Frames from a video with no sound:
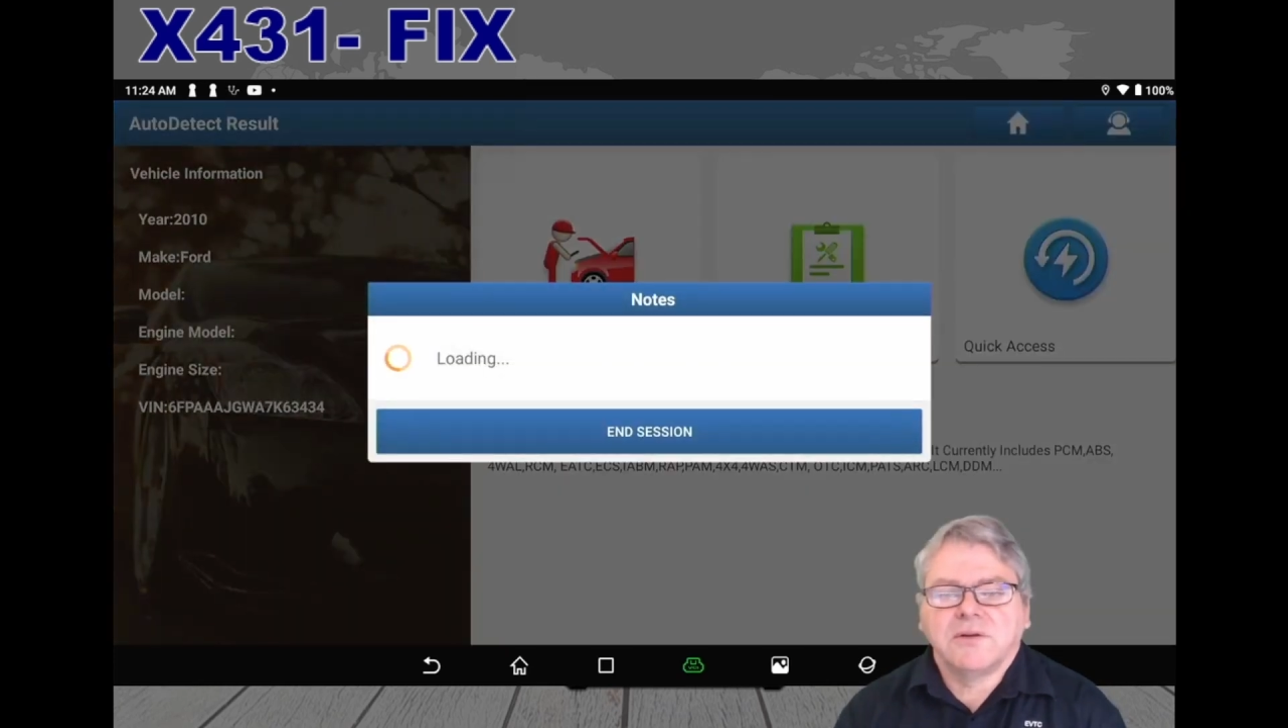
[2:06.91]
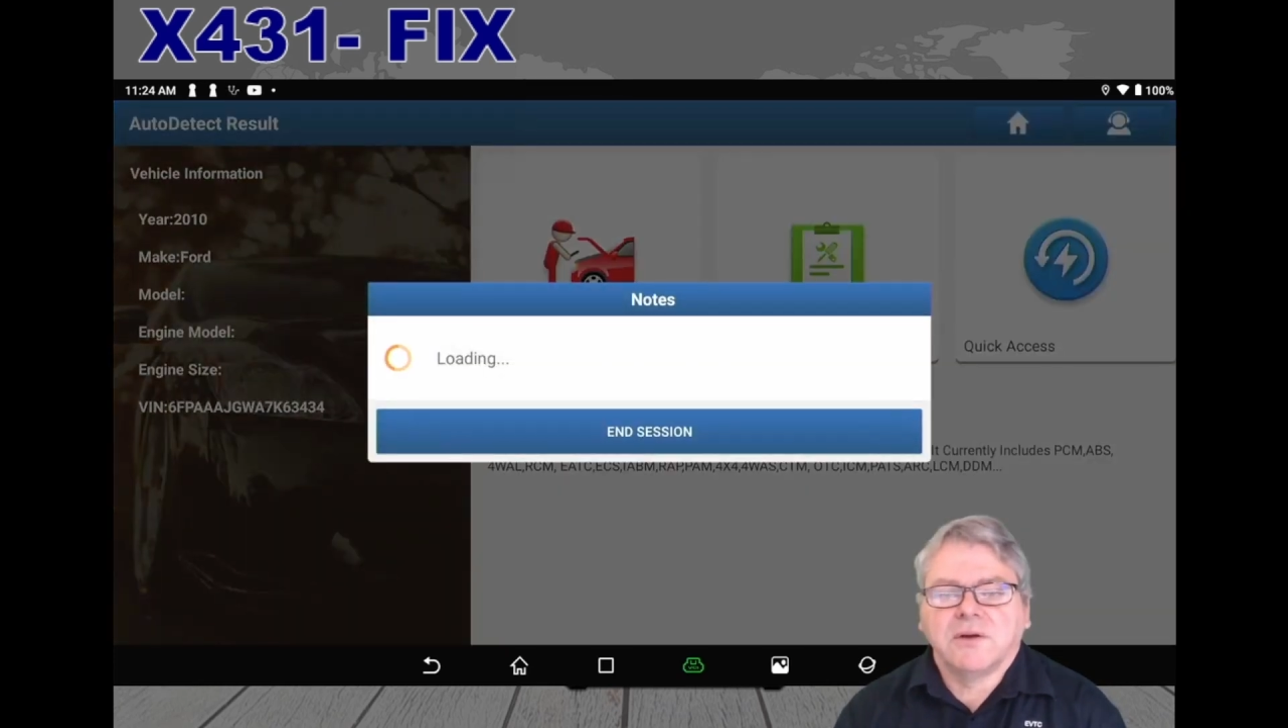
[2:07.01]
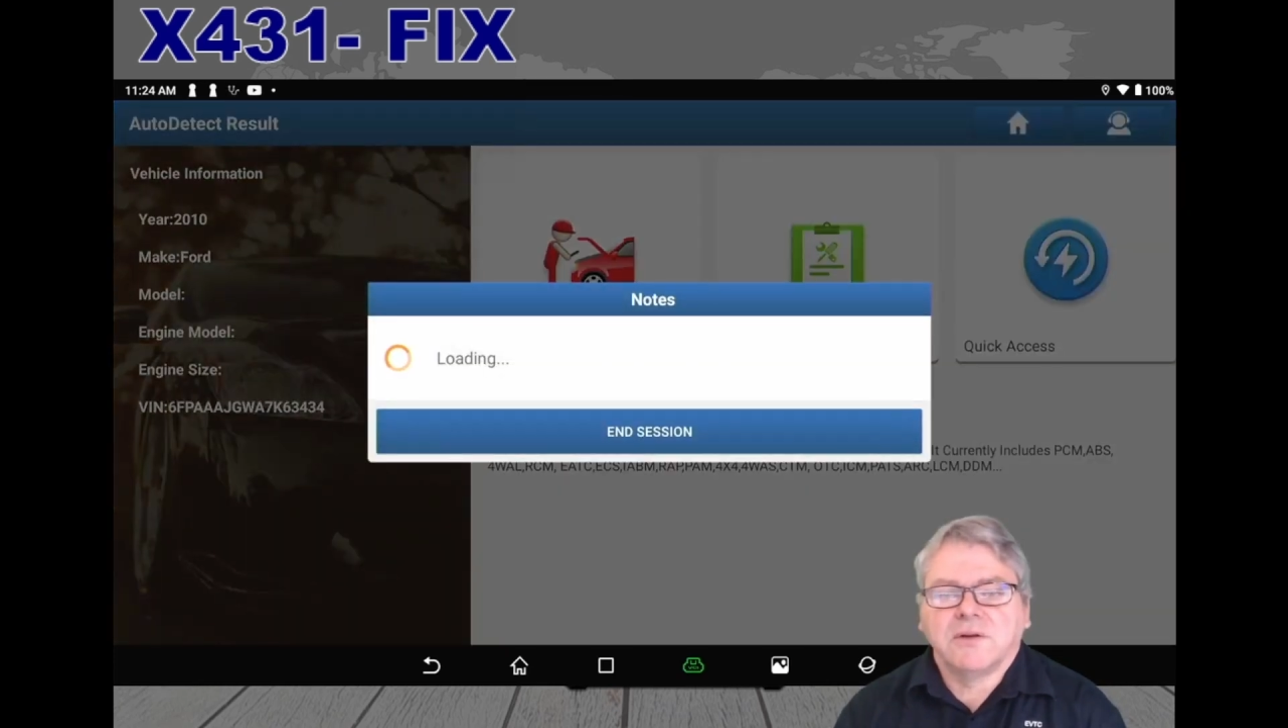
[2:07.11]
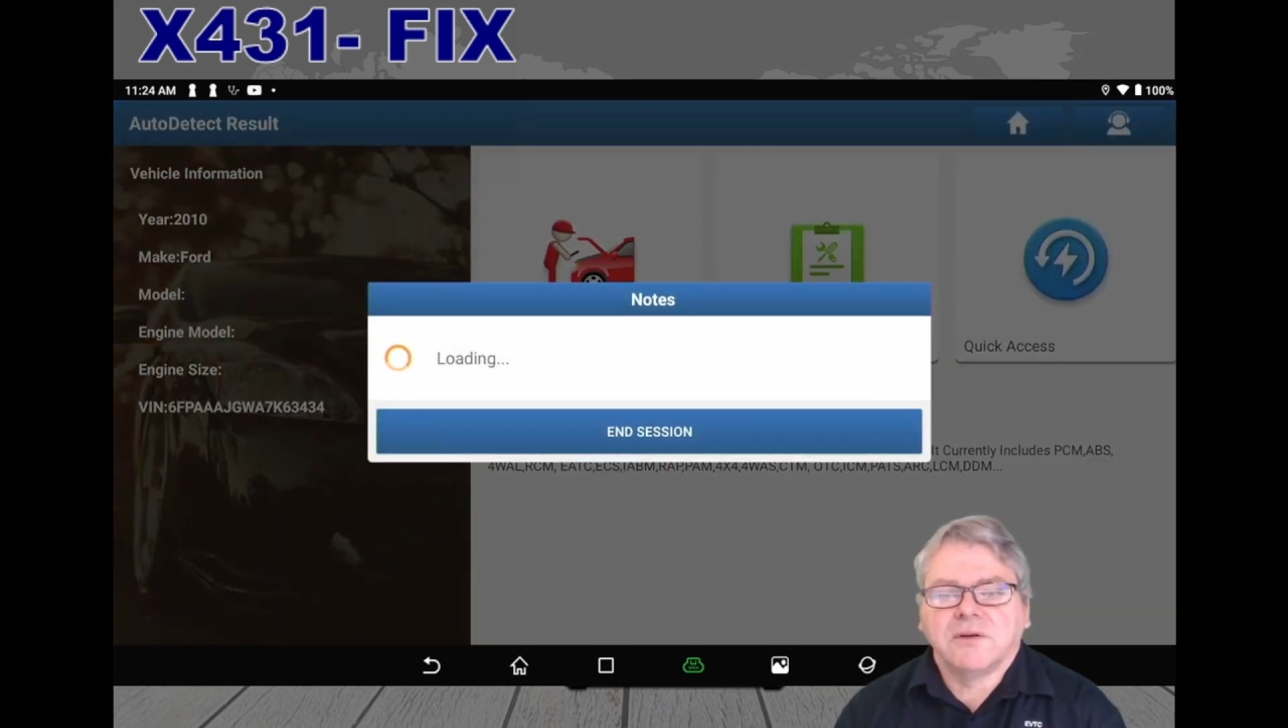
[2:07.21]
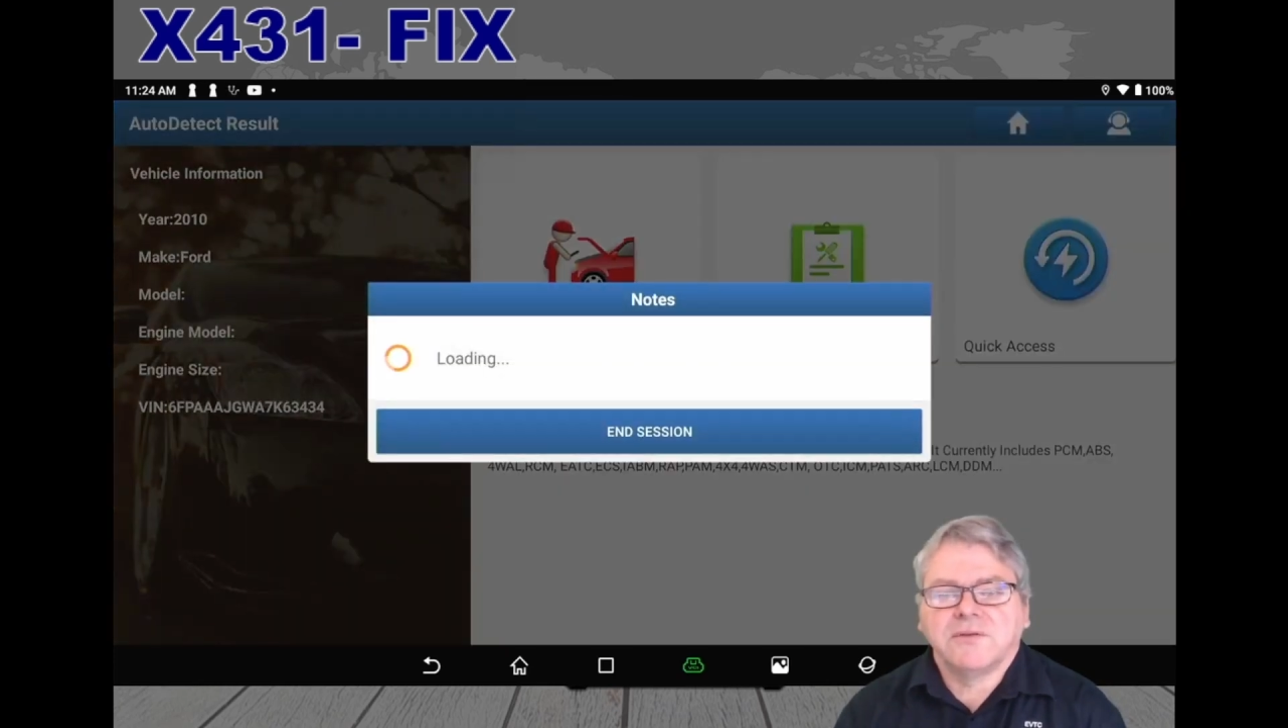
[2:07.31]

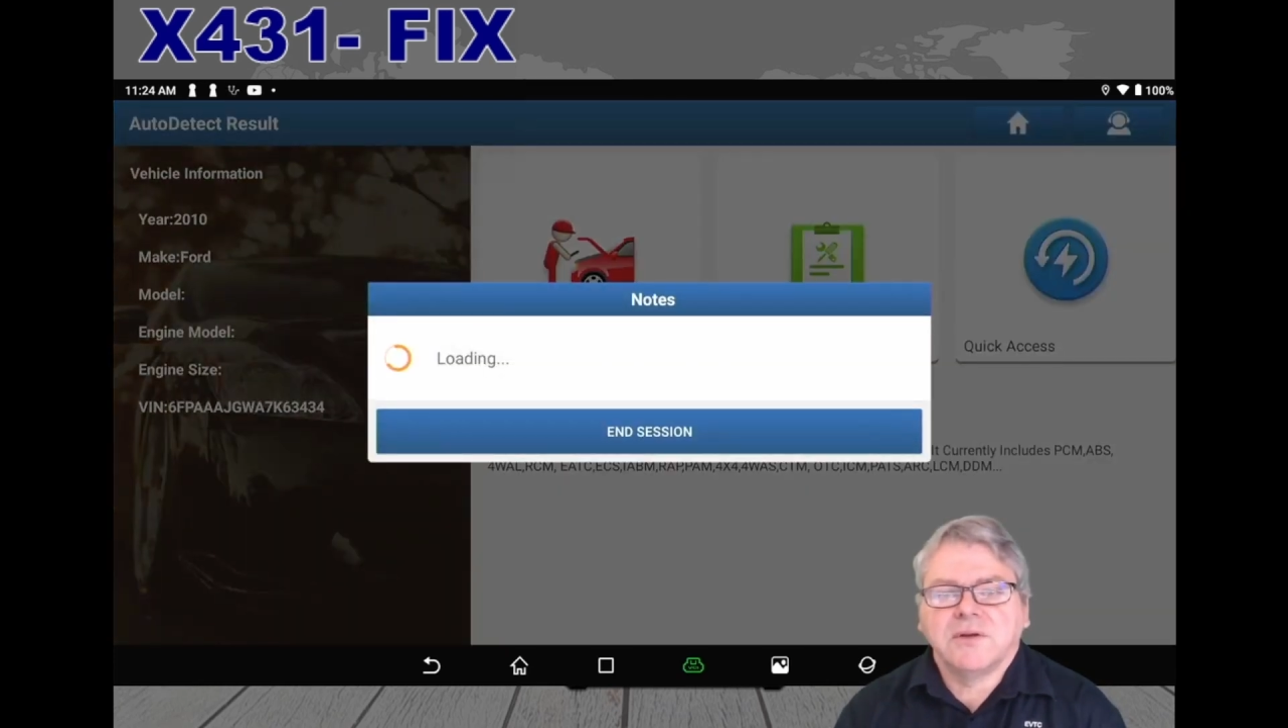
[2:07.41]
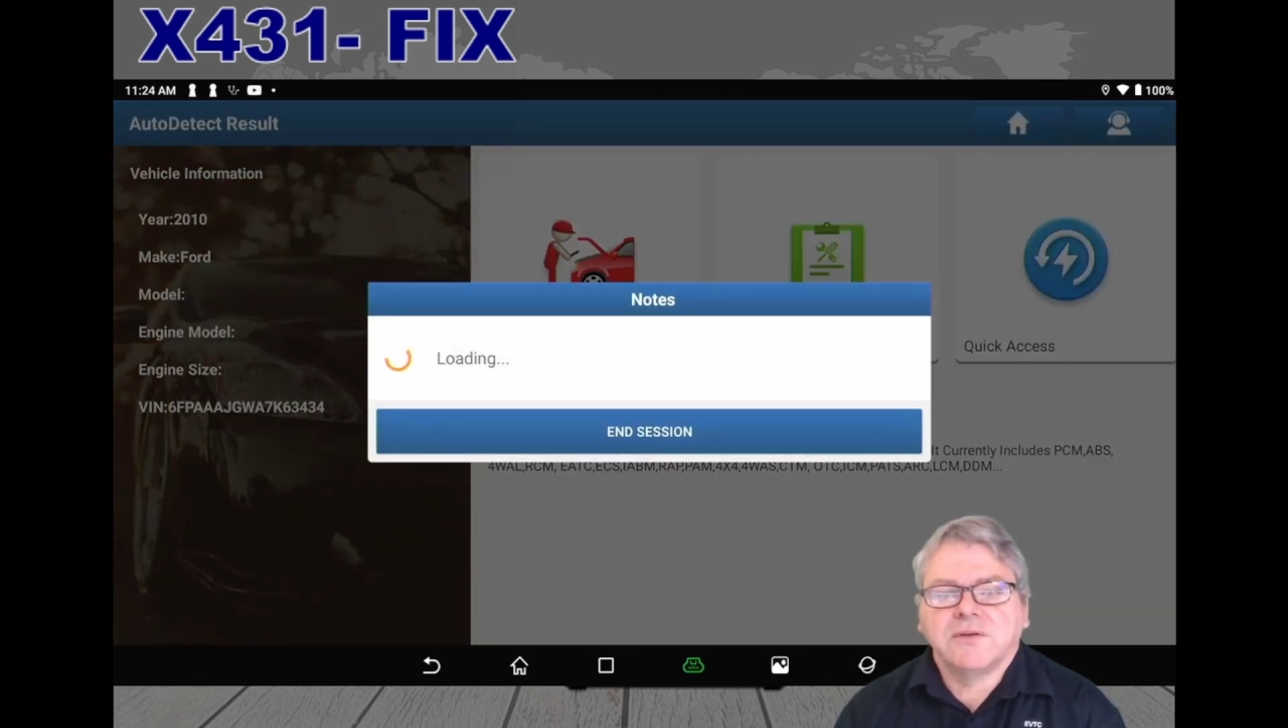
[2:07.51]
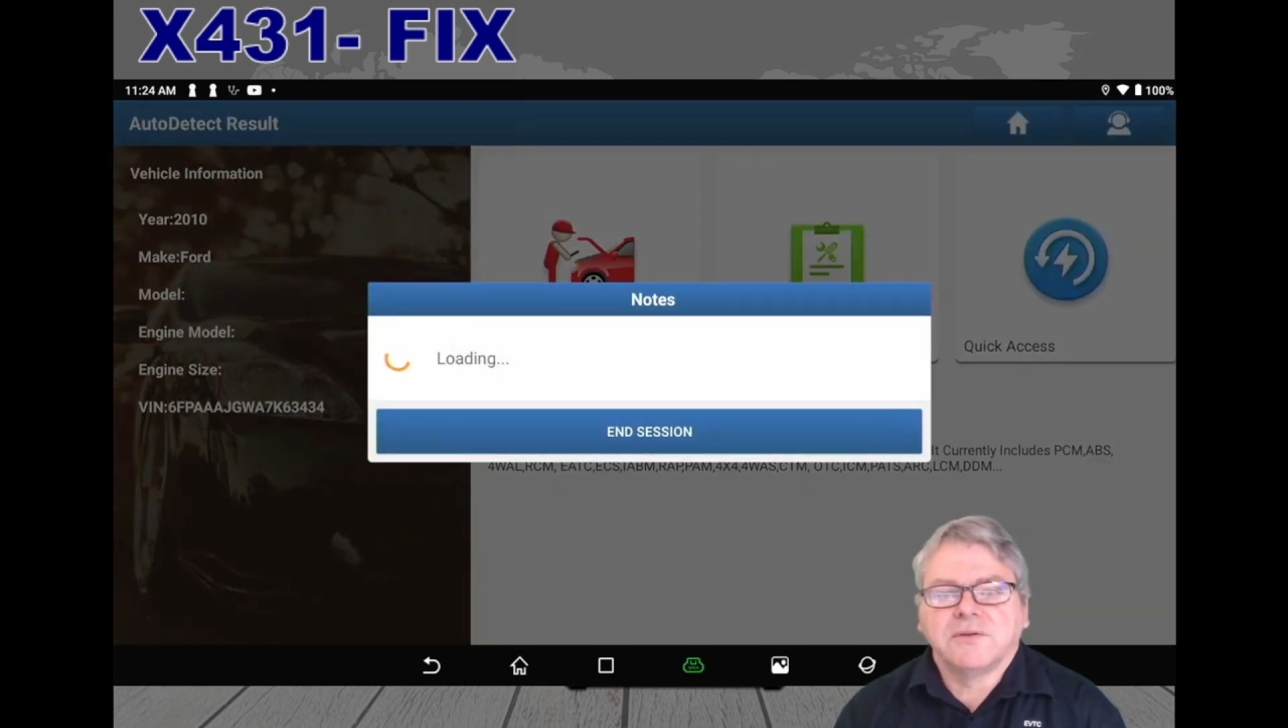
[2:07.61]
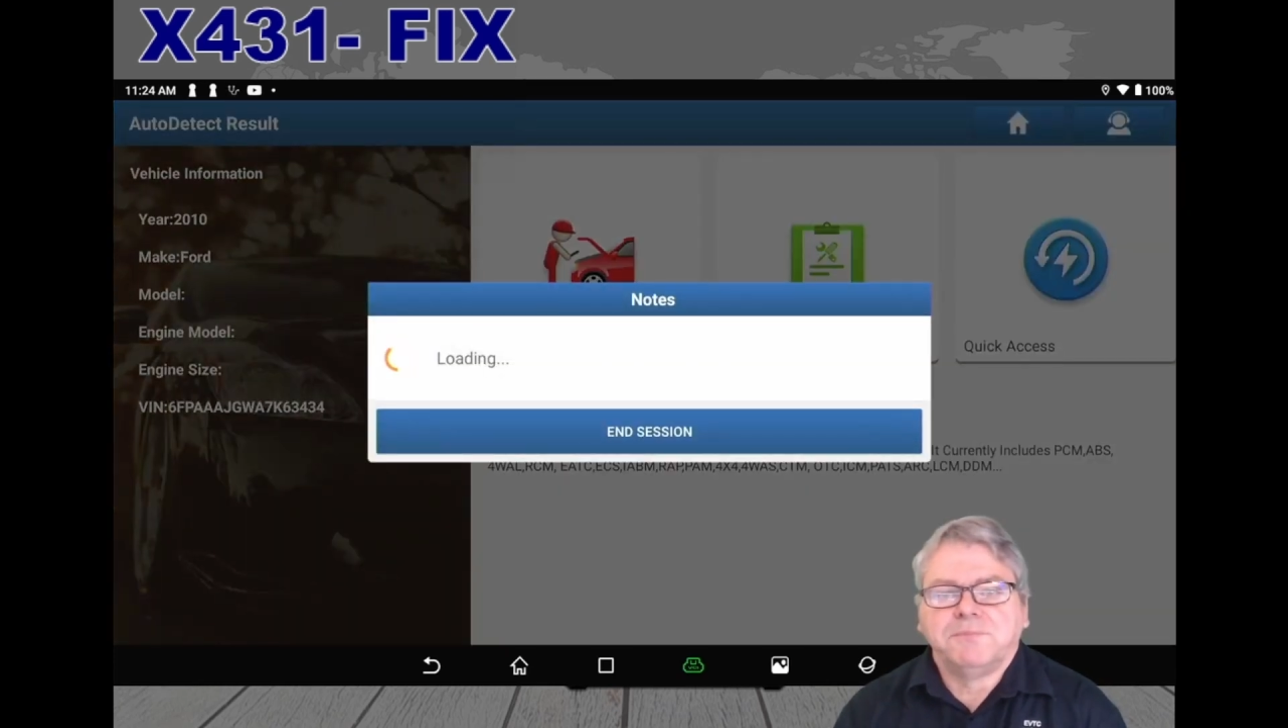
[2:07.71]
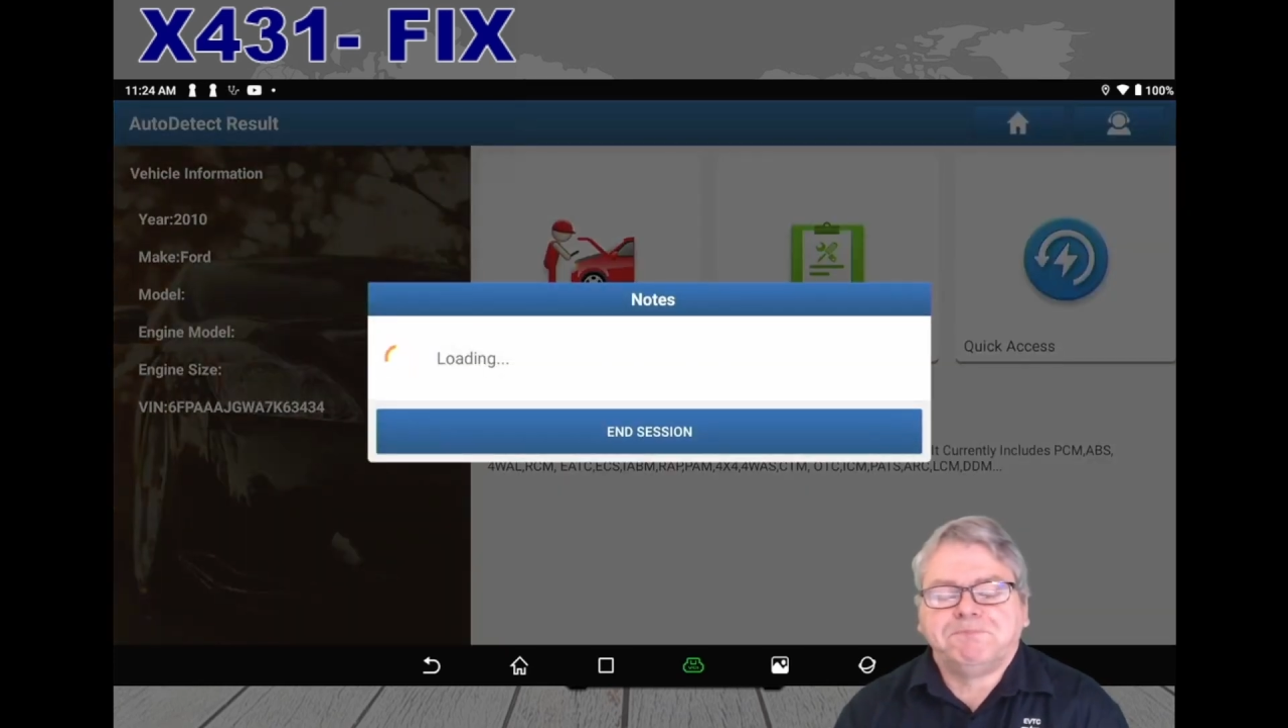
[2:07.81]
diagnostics.